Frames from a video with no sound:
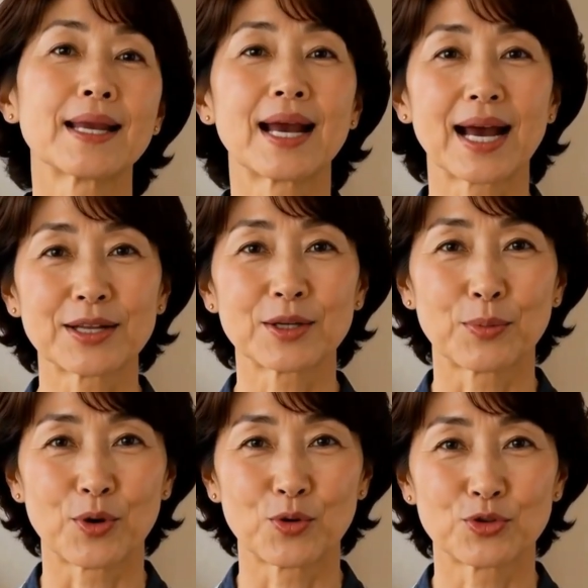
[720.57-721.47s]
and the
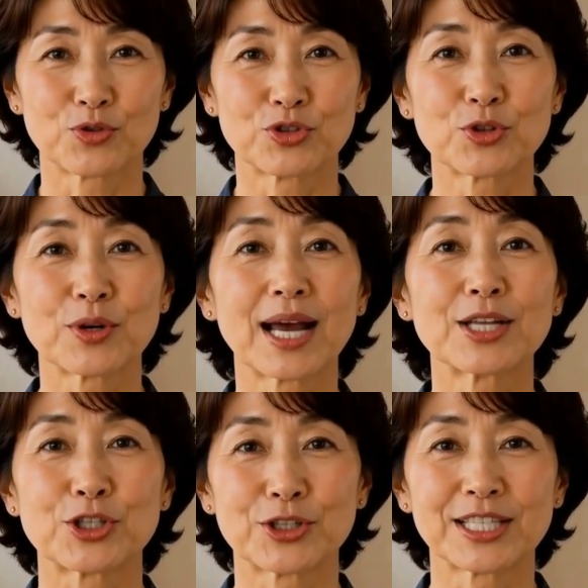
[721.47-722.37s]
produce you
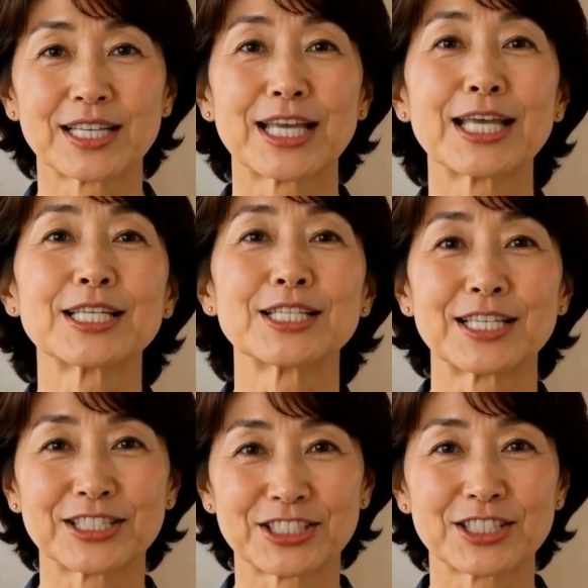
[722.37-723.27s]
actually eat
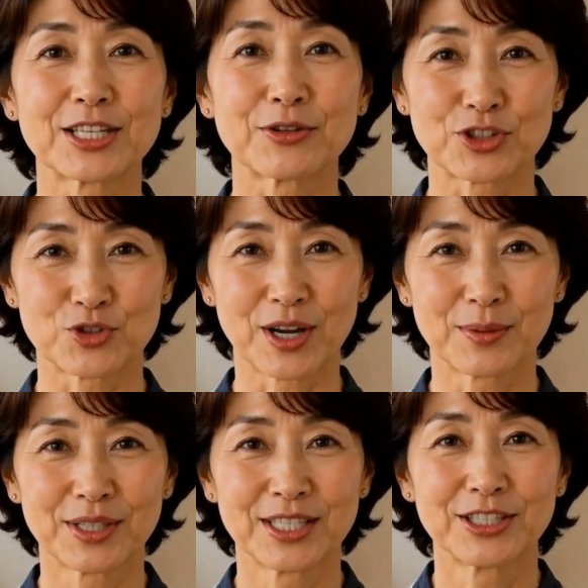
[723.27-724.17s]
instead of
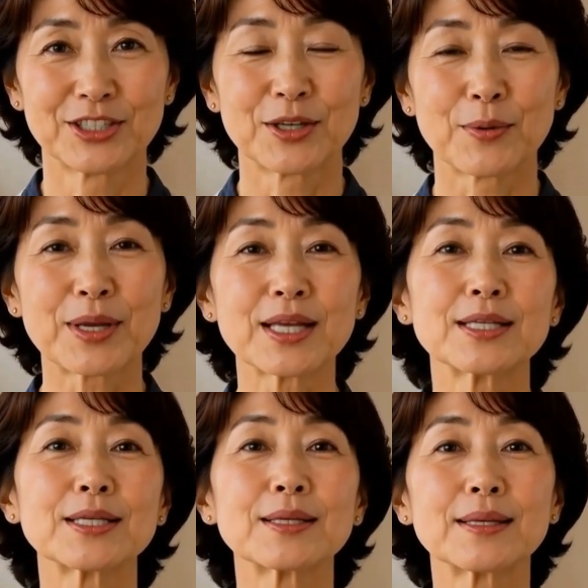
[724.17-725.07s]
scraping into the
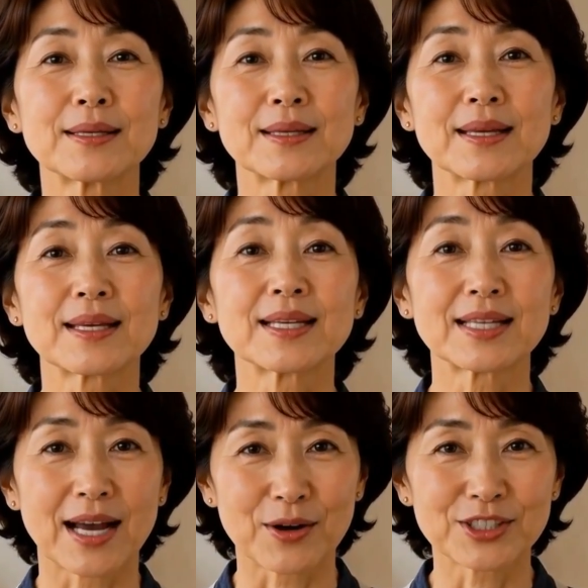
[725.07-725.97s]
bin.
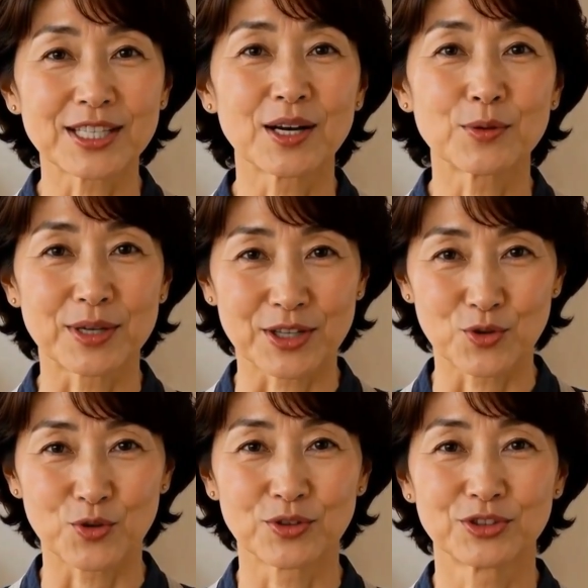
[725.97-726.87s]
Now tell me
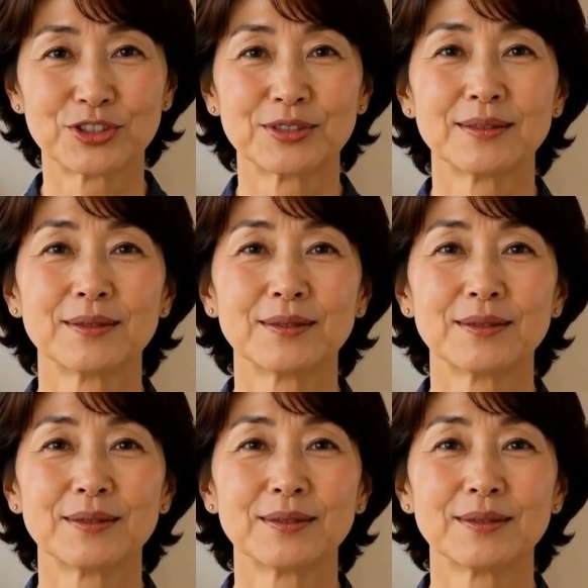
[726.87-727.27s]
yours.